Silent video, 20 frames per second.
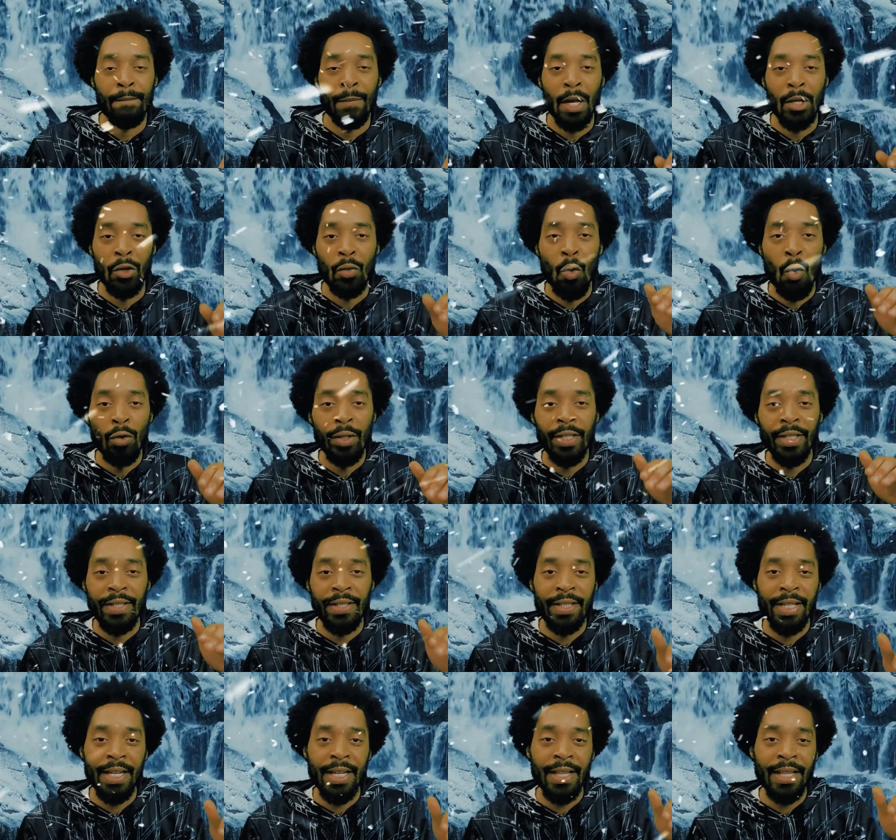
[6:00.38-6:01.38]
you only
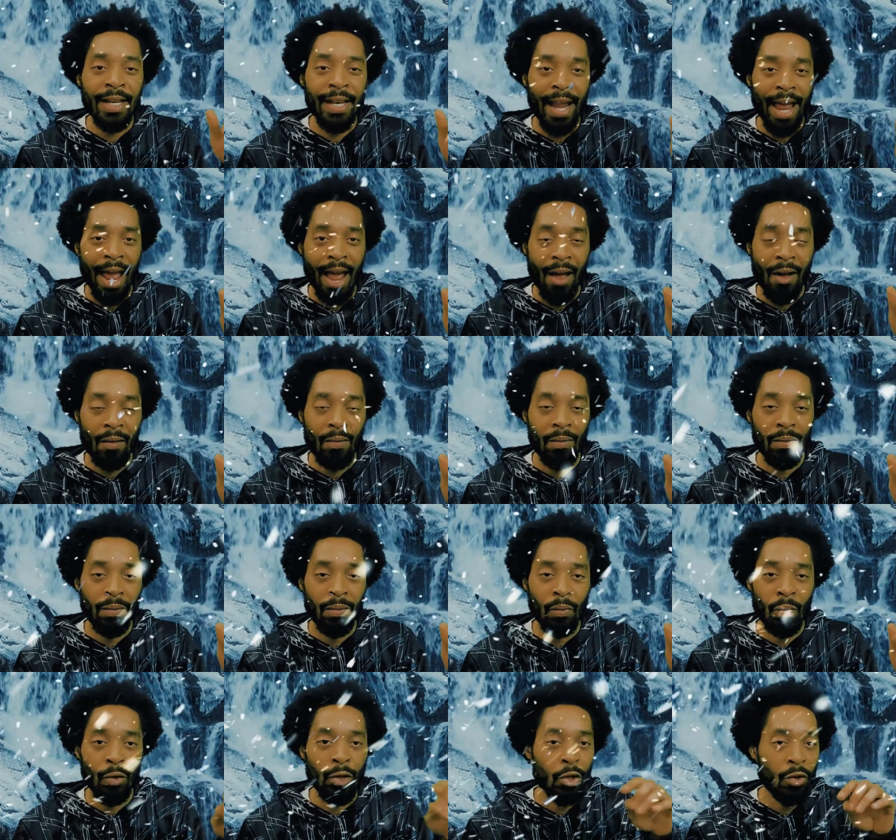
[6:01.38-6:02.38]
see the now
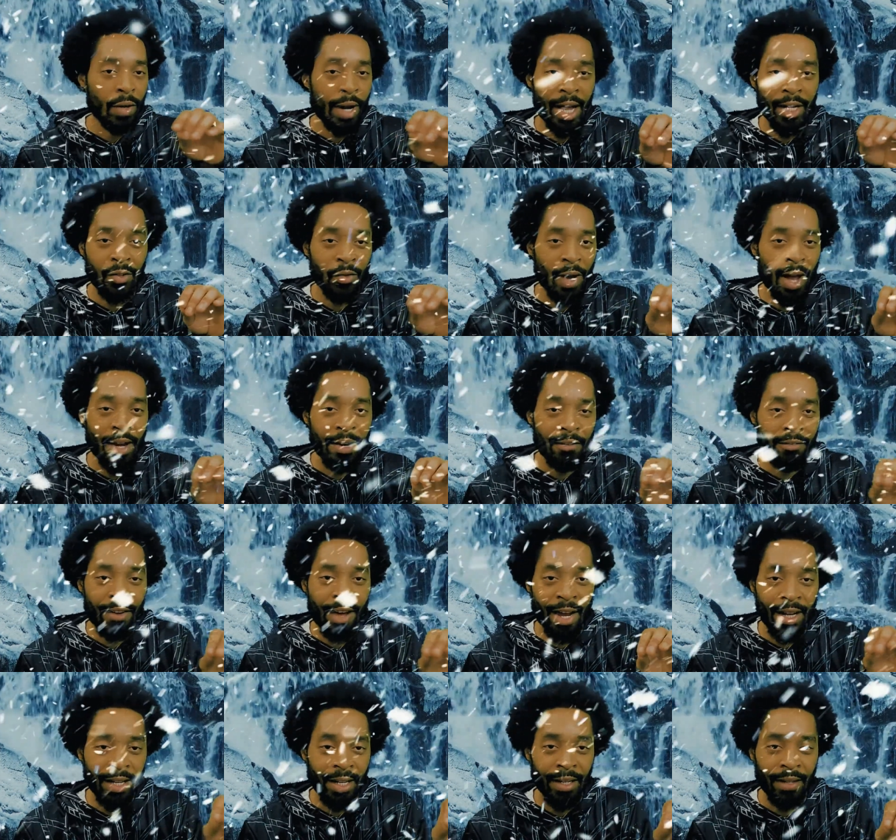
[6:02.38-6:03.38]
when you're not trying to
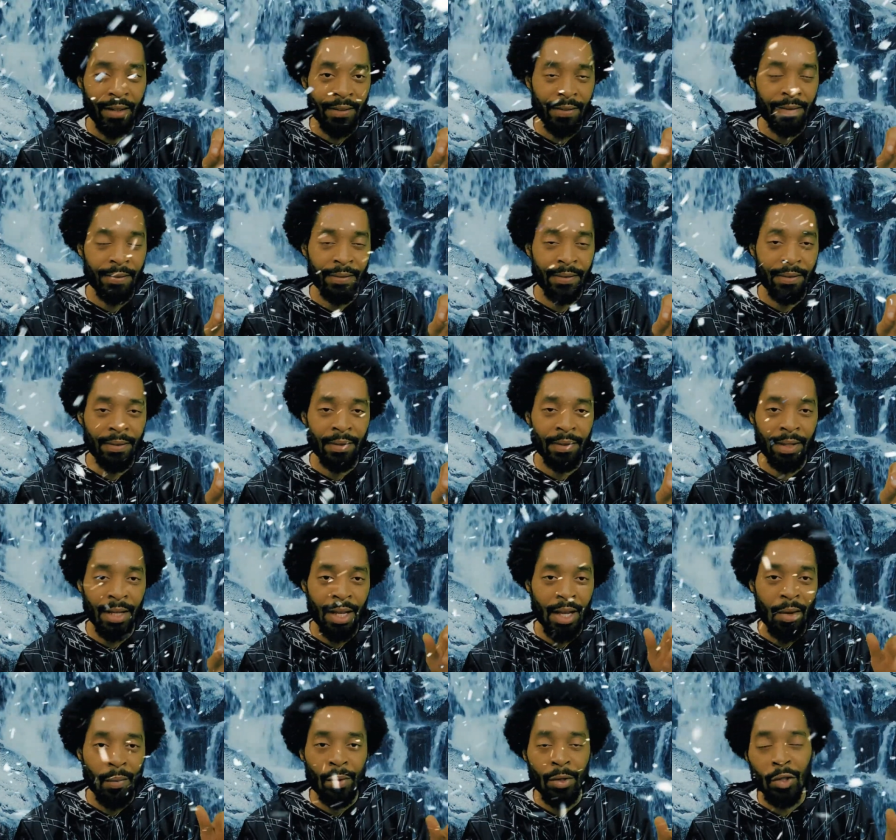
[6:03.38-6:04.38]
find it.
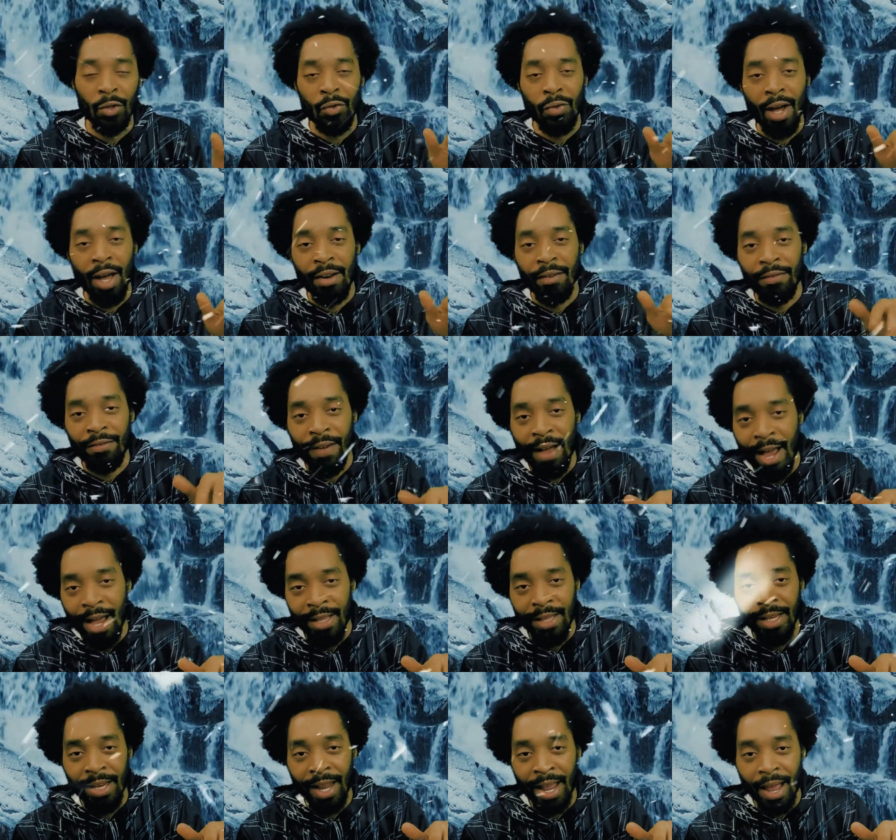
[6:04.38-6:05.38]
When you try to find
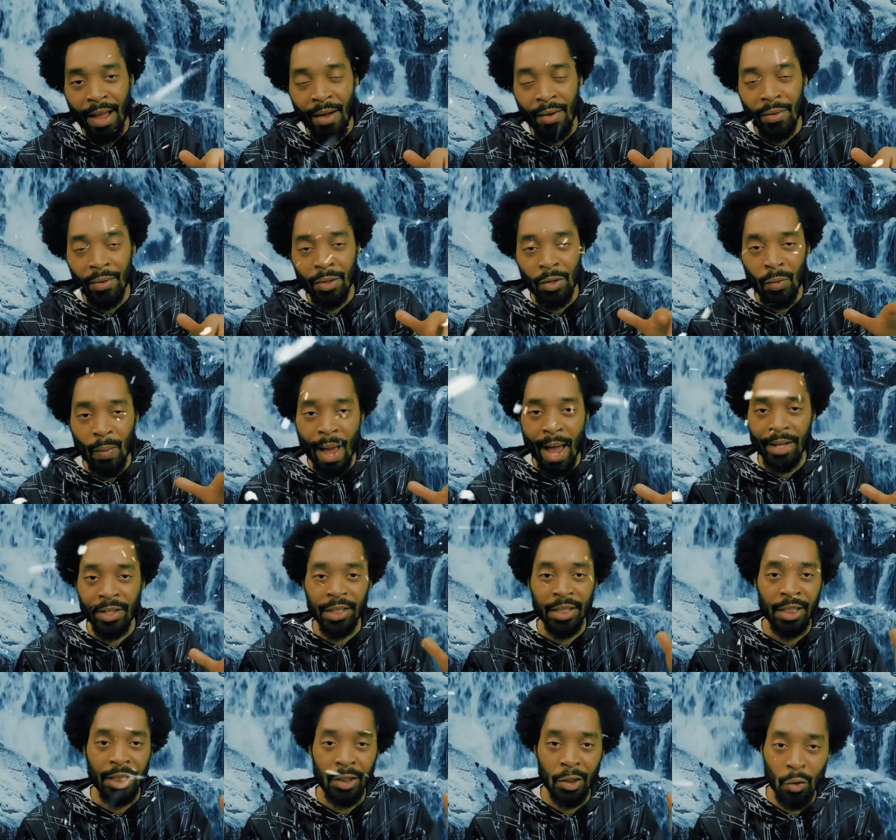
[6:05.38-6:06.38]
the now, you
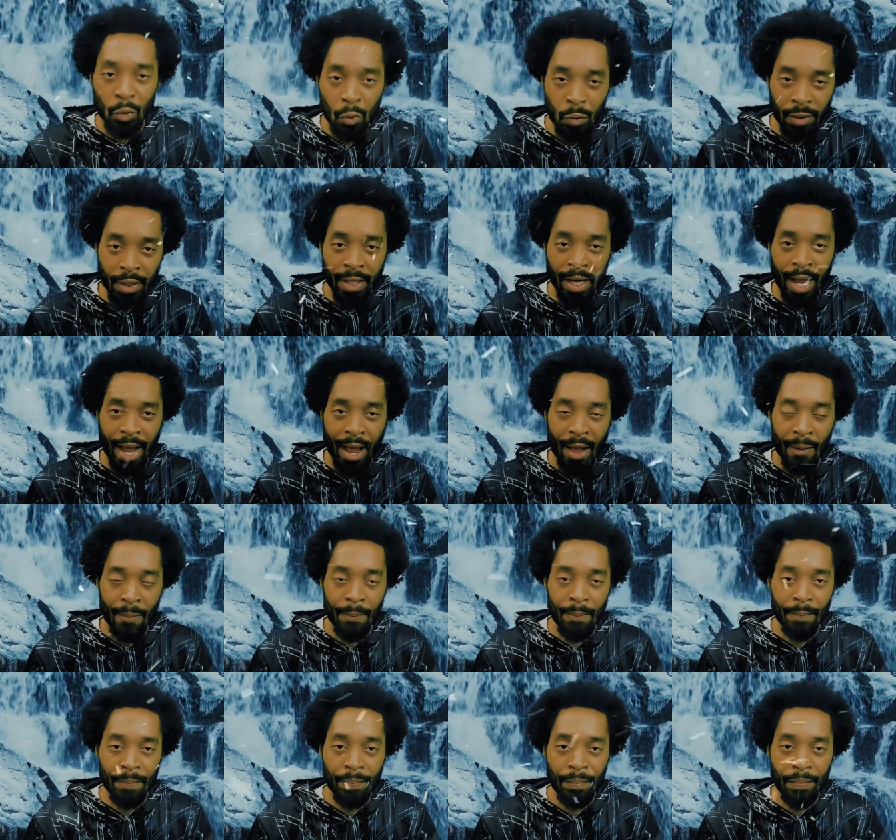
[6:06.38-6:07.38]
actually lose the now.
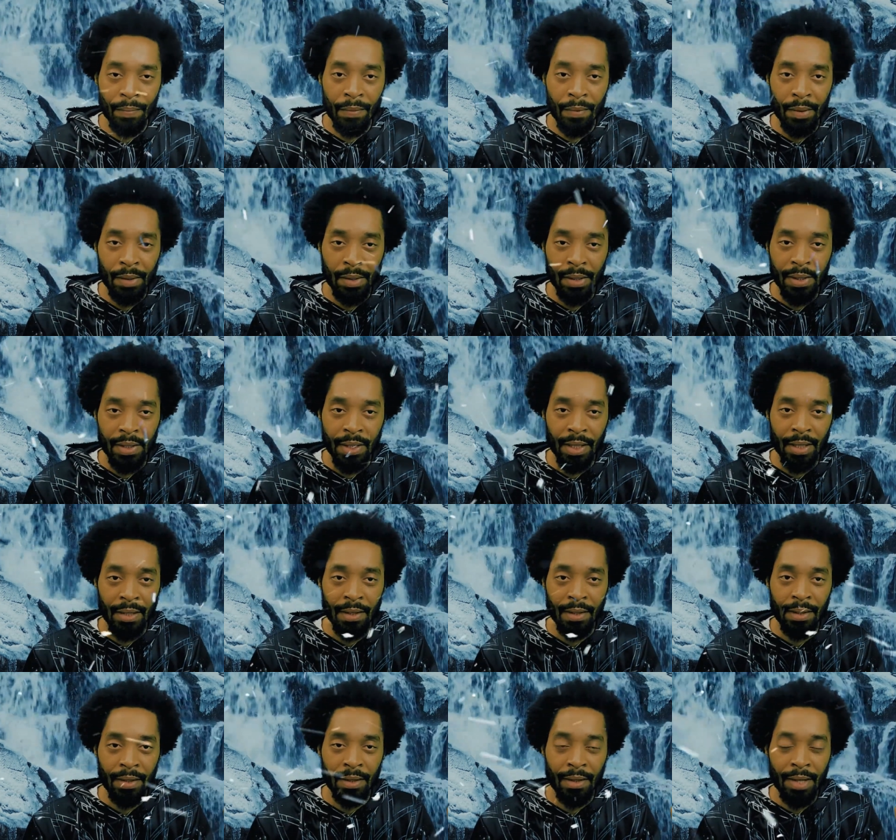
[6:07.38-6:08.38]
You see,
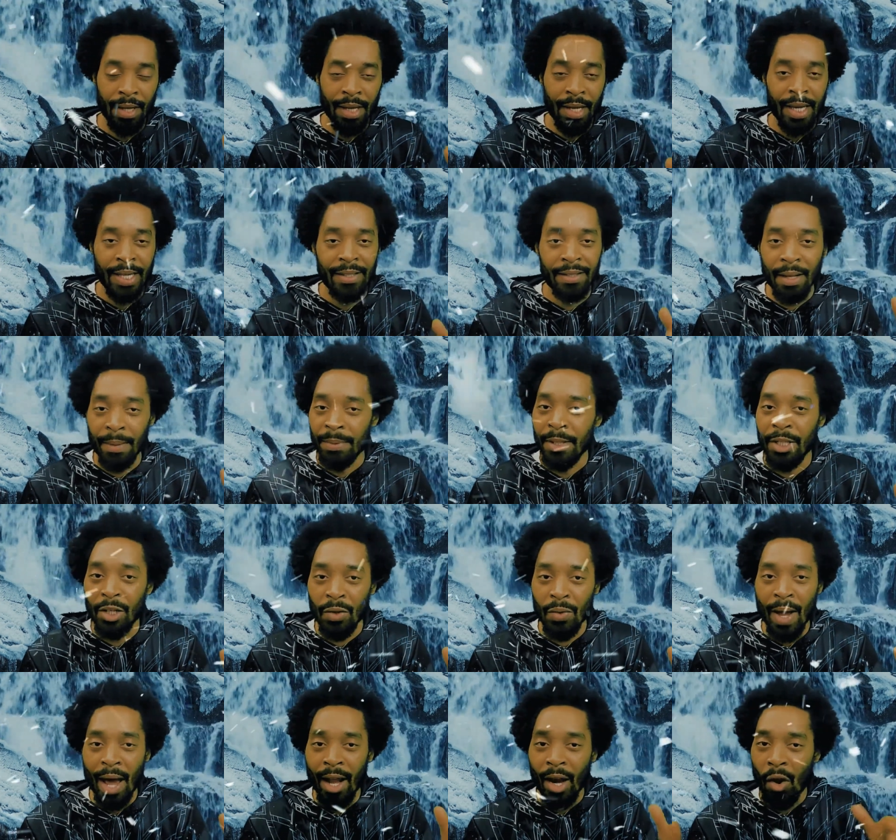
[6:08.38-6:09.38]
it's something you
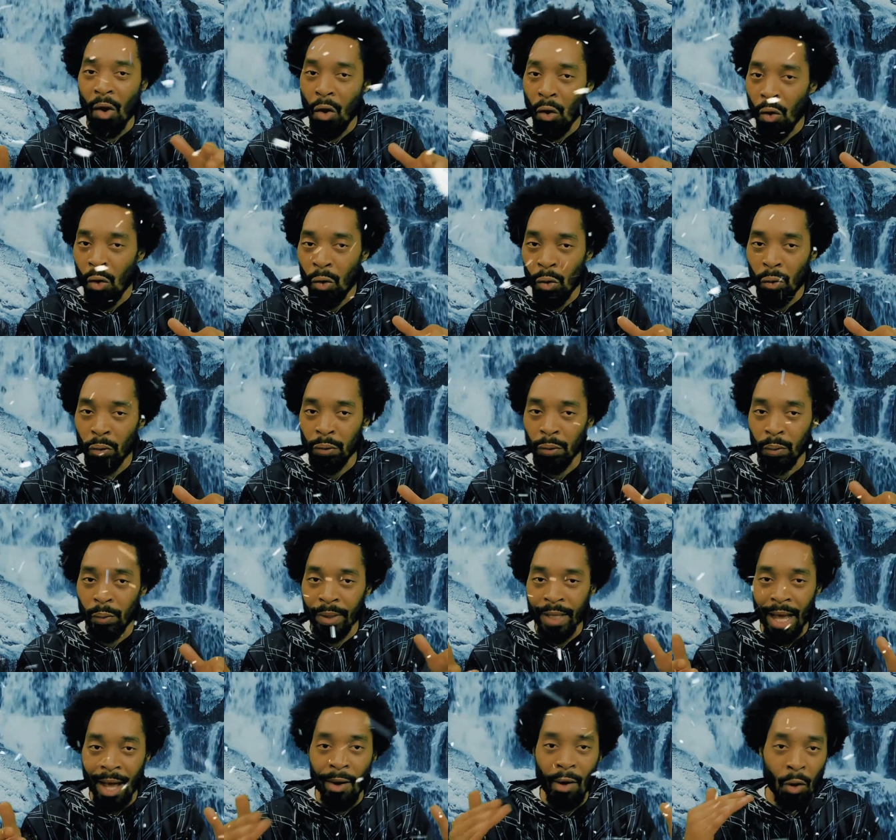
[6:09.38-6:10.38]
gotta hold
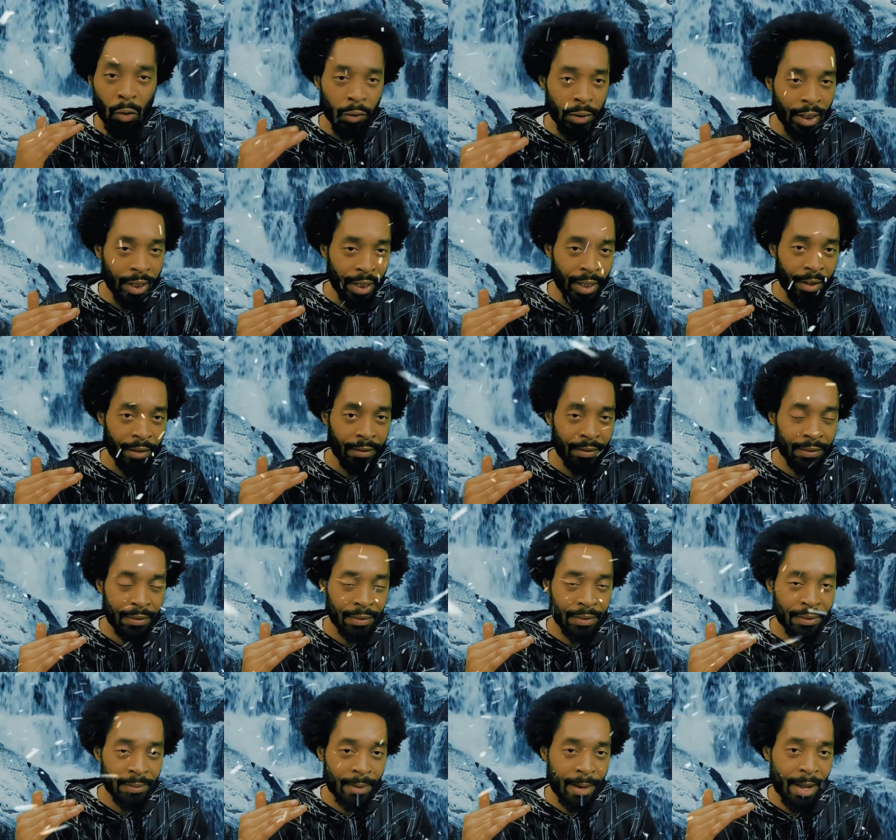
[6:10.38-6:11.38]
without holding
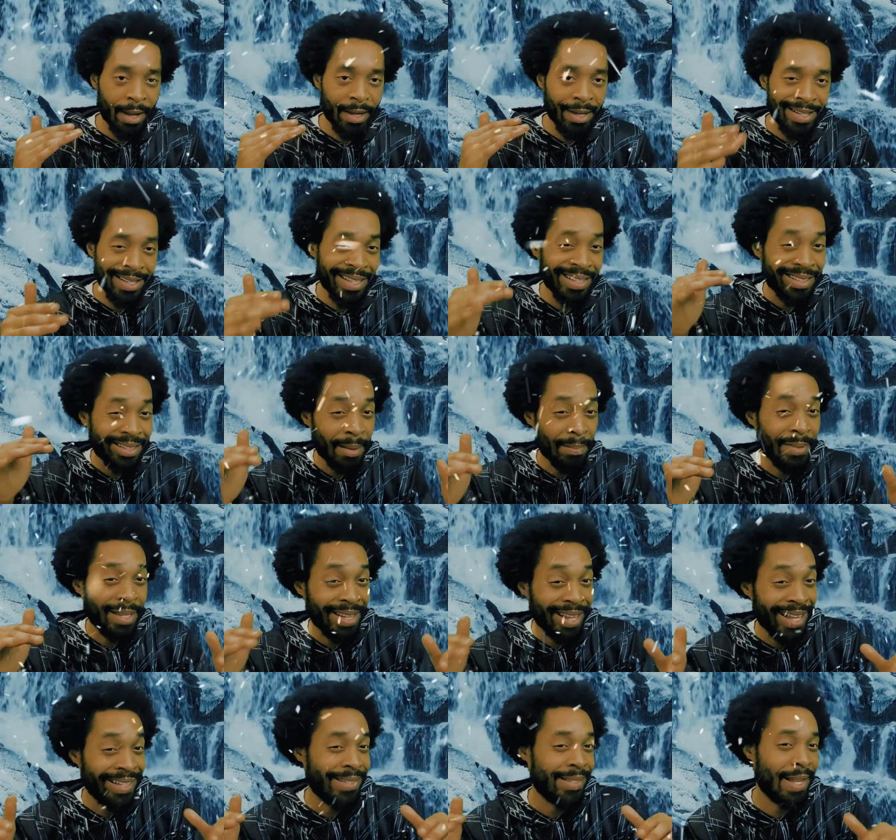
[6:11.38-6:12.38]
it, right? Because it's something
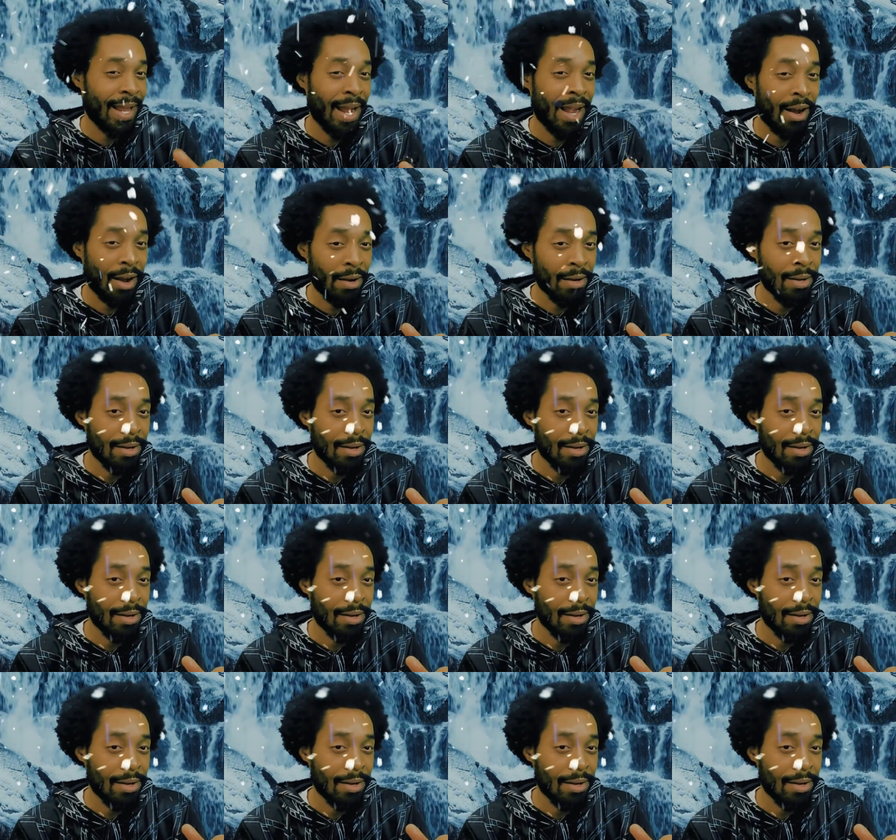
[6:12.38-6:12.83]
that's there,